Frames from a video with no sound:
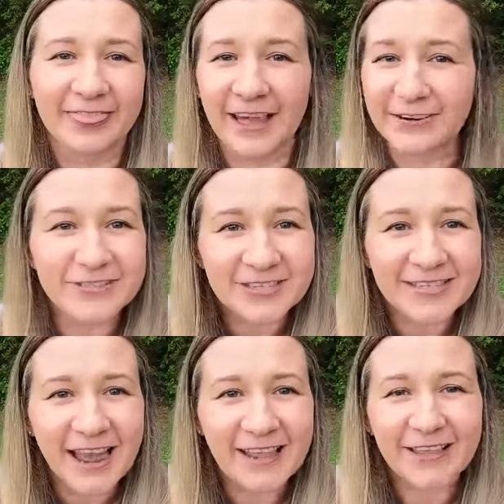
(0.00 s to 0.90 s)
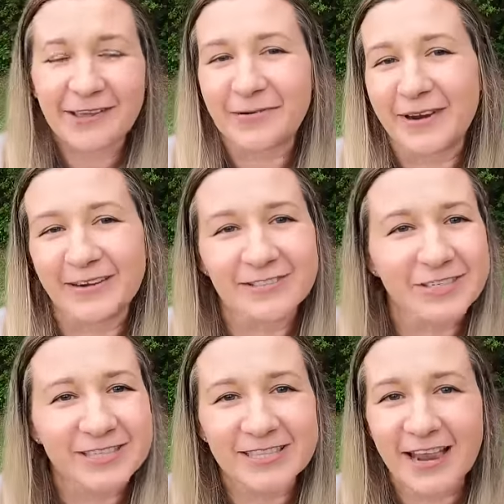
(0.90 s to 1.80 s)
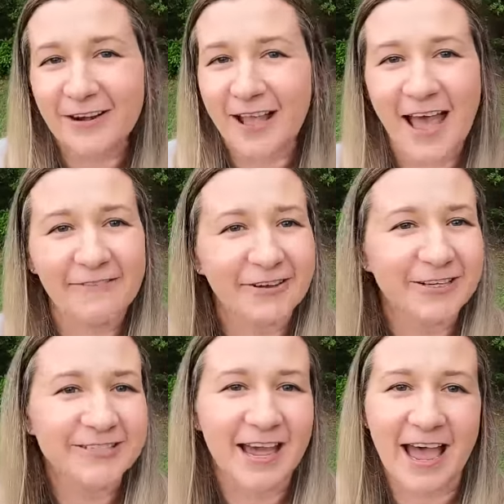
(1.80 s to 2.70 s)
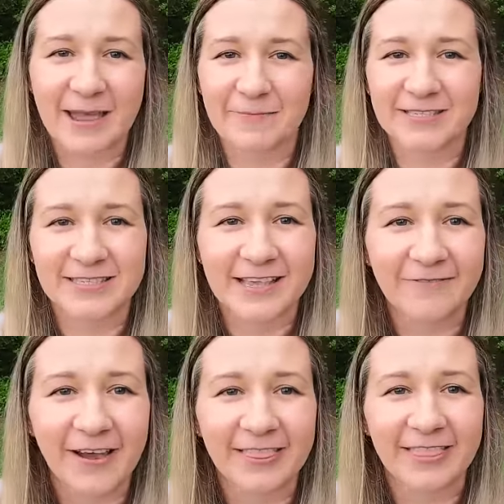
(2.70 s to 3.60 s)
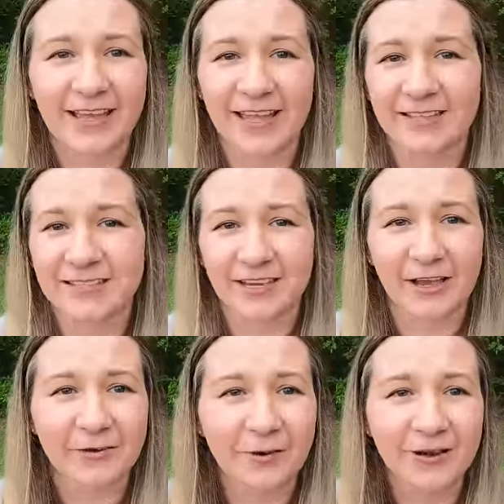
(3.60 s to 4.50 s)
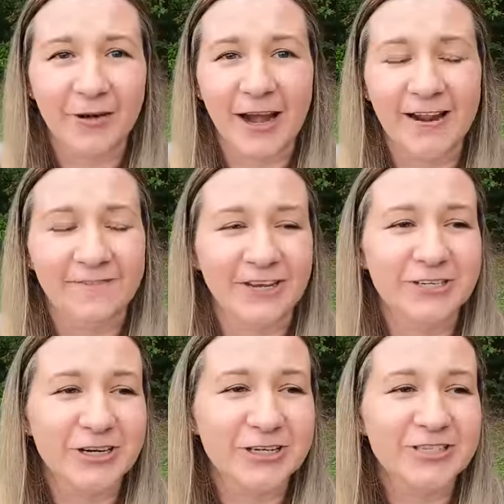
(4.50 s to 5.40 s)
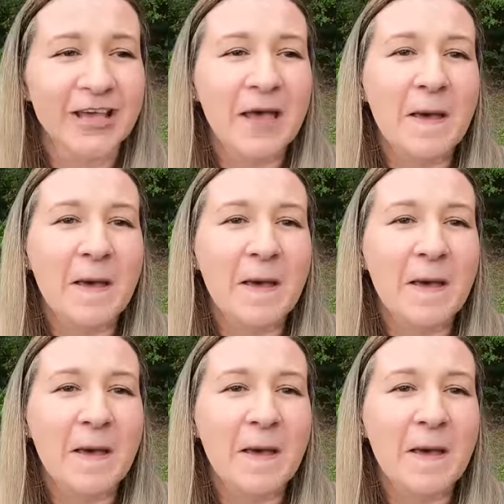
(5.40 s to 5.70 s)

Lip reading: that are just like you and are just there to have a good time and see fun things and go on great adventures.